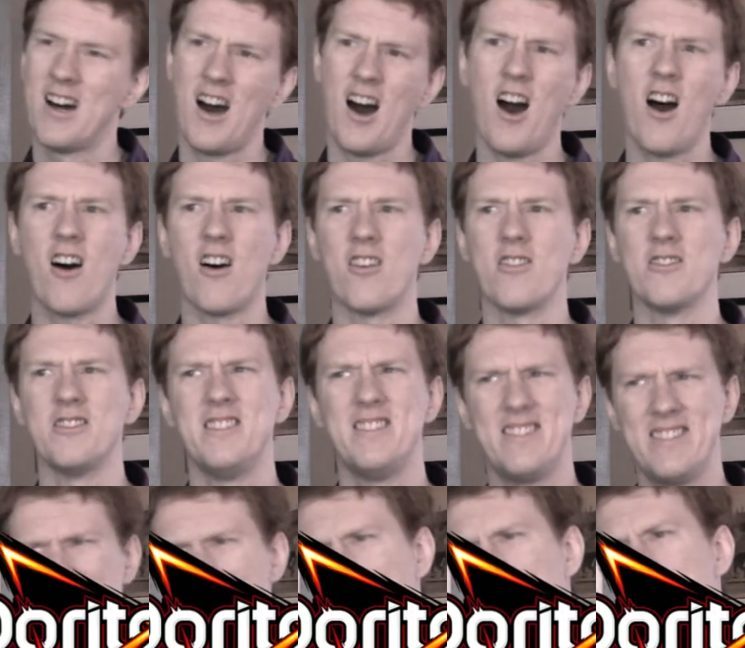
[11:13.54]
Oh,
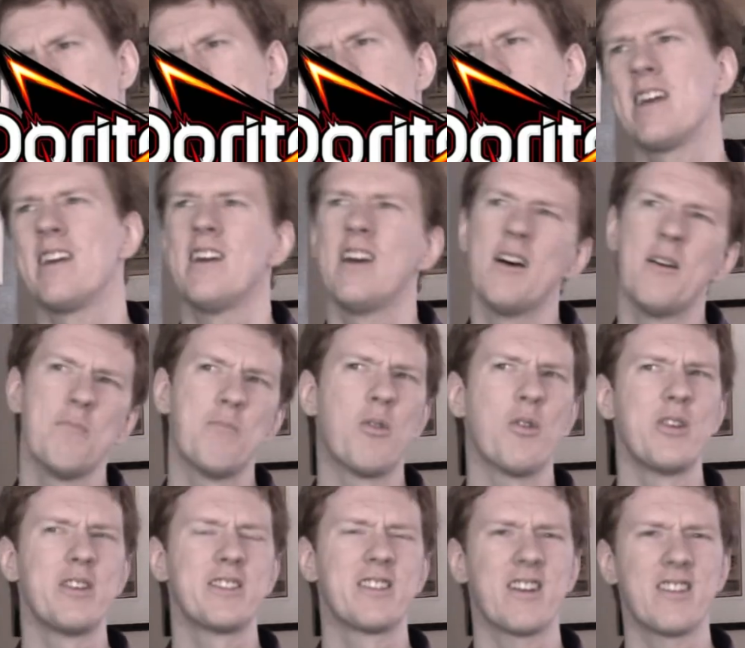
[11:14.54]

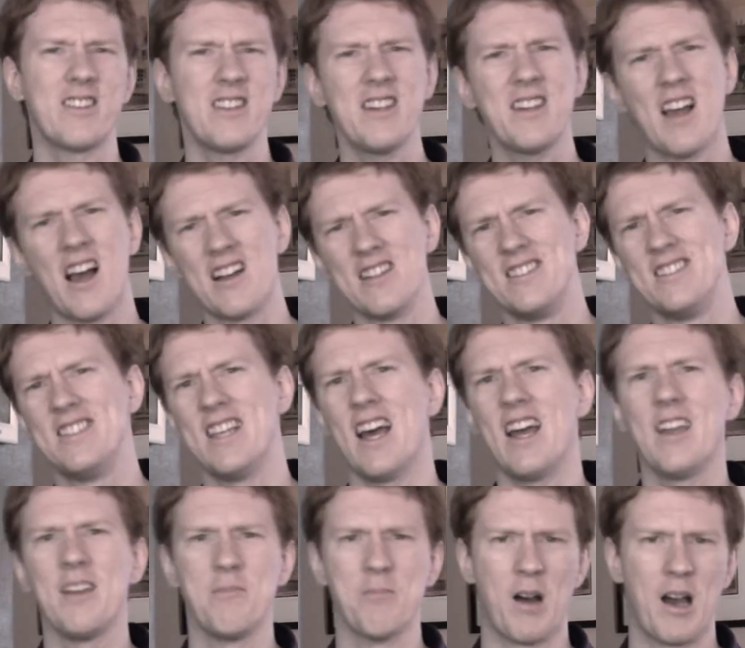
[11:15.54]
boys, I think our
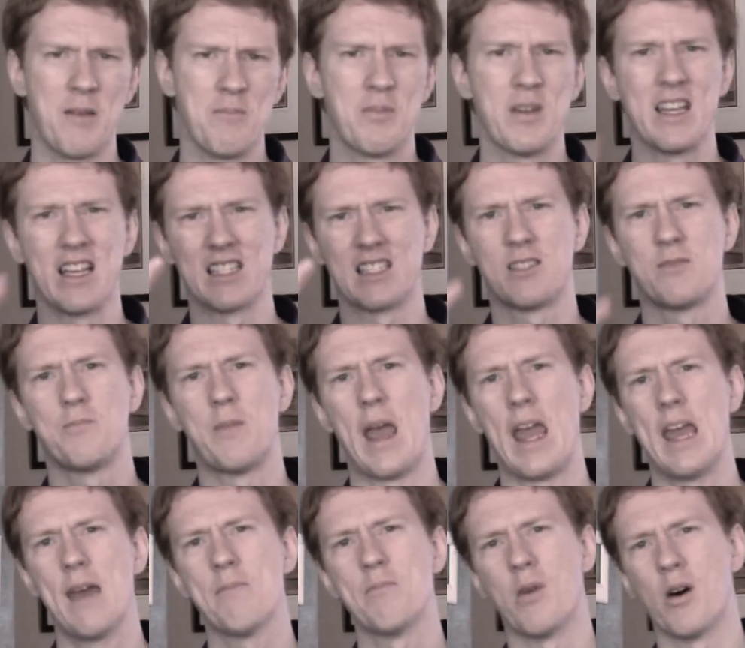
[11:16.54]
date might be a
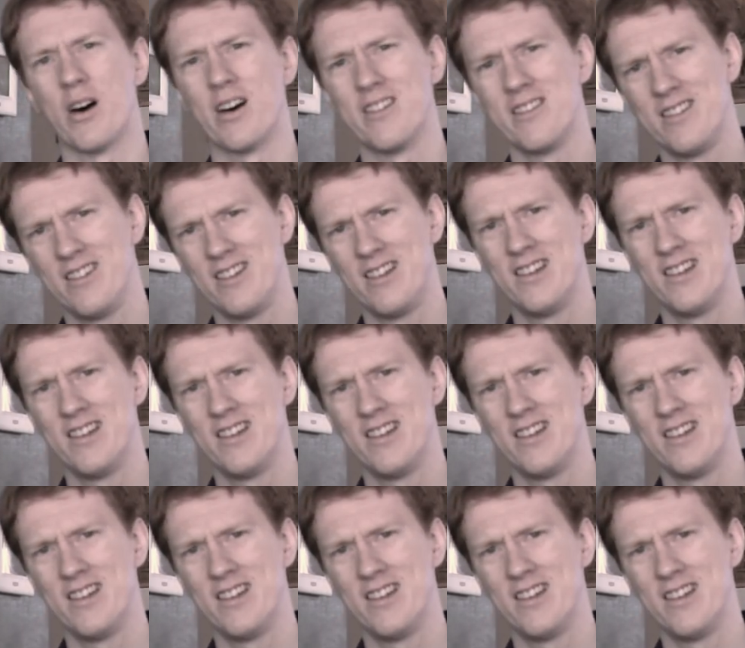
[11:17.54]
spam bot.